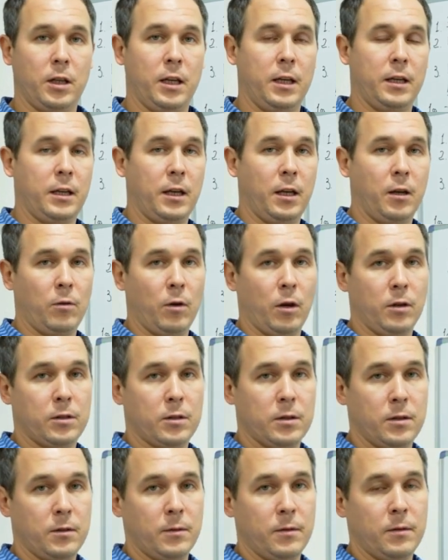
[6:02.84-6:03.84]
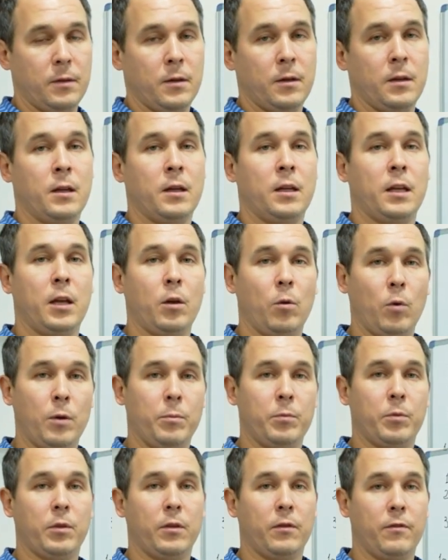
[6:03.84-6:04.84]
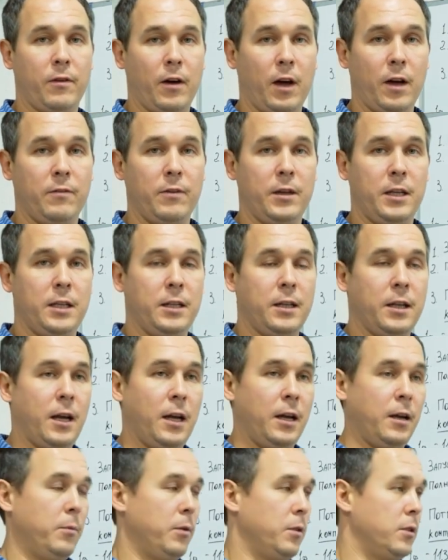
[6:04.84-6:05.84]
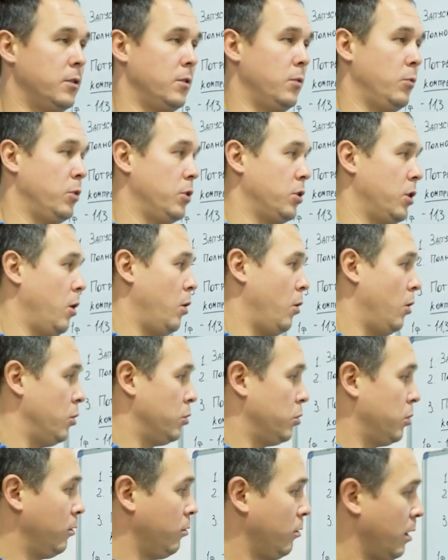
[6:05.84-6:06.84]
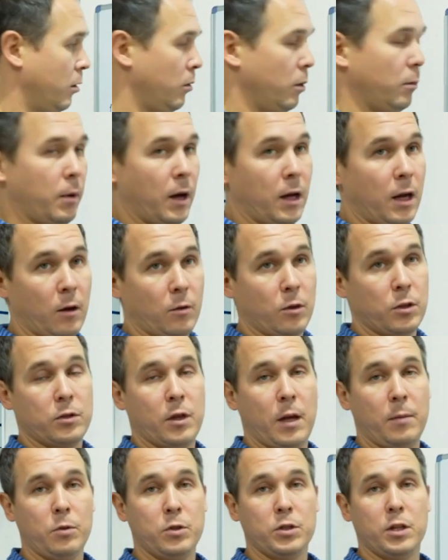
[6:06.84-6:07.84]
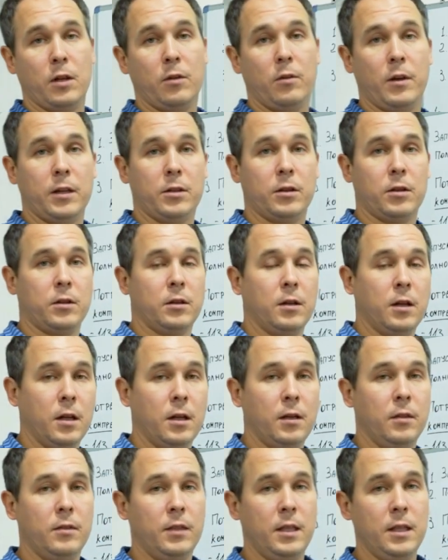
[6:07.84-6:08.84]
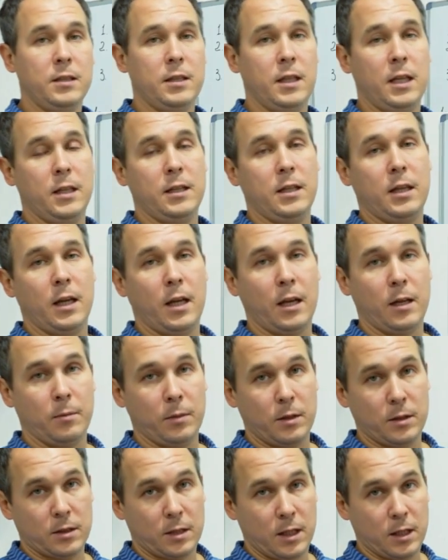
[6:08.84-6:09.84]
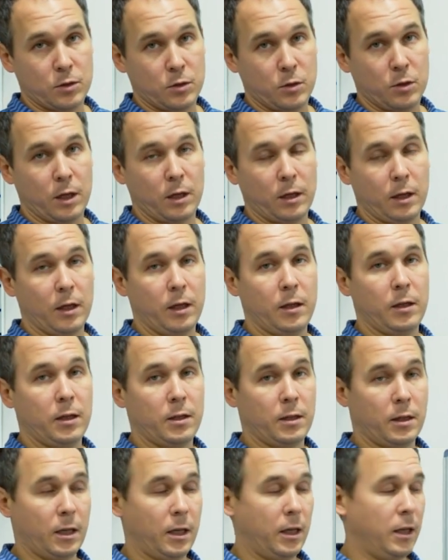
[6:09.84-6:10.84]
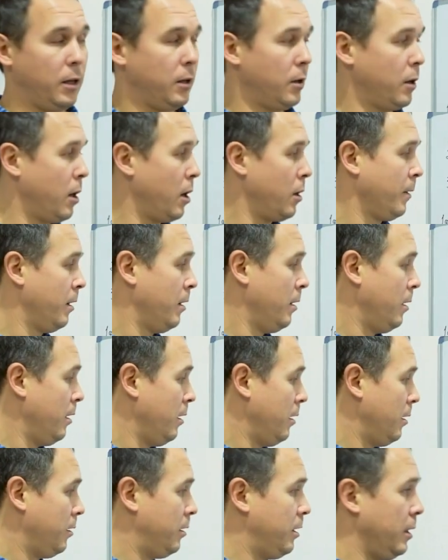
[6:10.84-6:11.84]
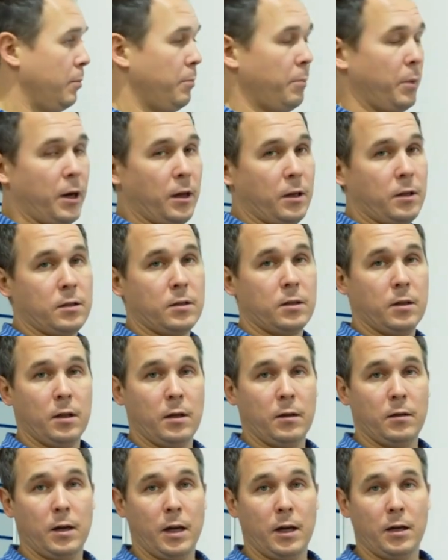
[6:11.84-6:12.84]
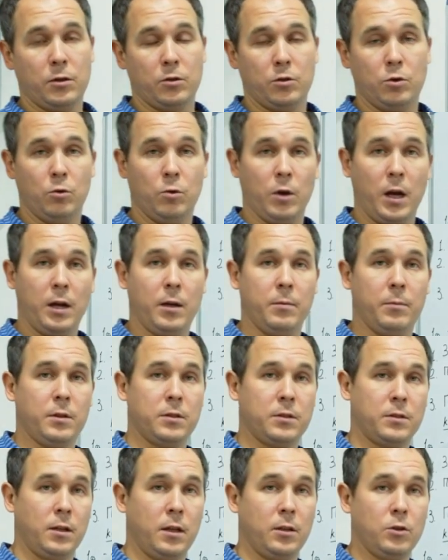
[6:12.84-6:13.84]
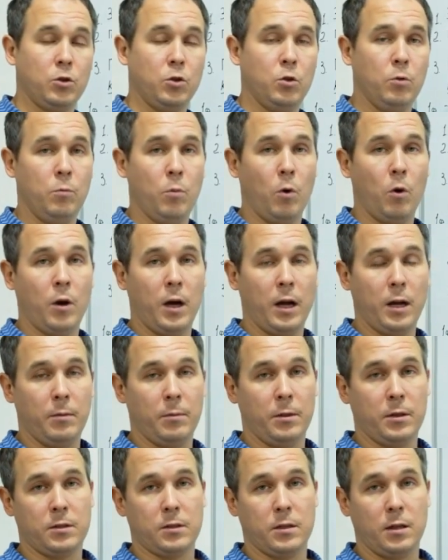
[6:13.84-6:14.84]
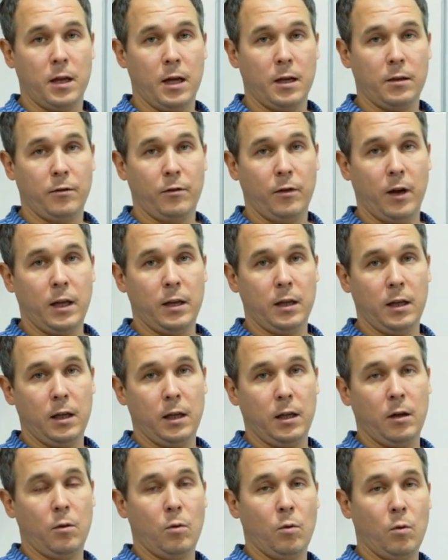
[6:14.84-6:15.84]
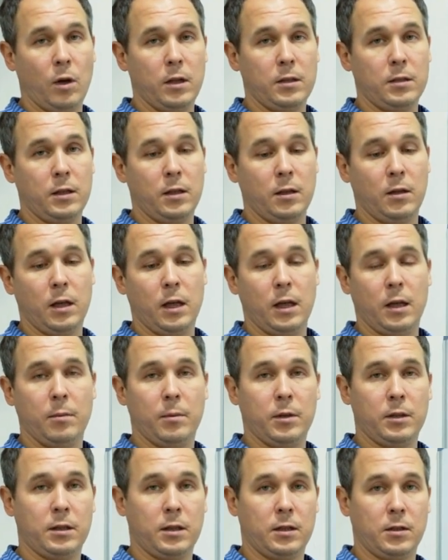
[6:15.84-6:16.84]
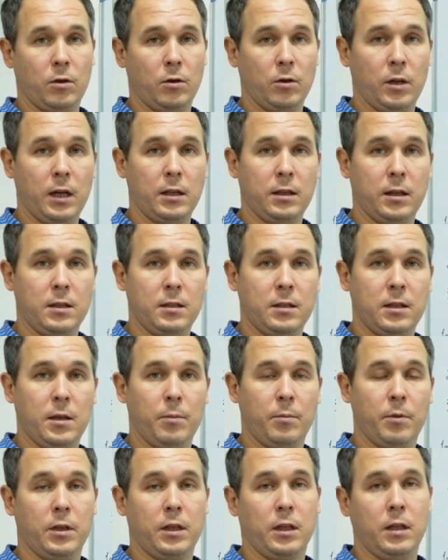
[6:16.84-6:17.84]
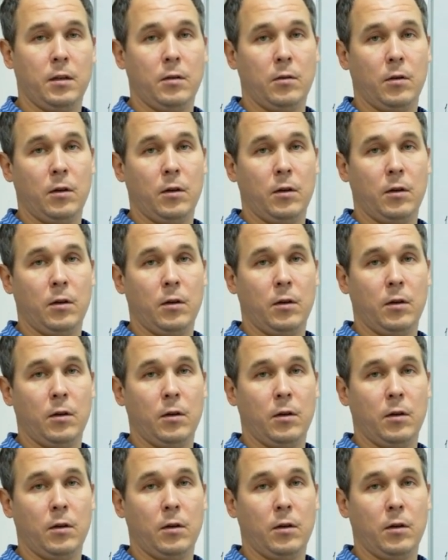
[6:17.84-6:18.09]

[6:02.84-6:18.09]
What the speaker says: in kilowatts, equipped with 5 heating elements, which are also powered by our Tribel generator. These heating elements, as you can clearly see here, are connected in pairs. That is 2 elements, then 2 more elements, and finally, one single element is connected separately.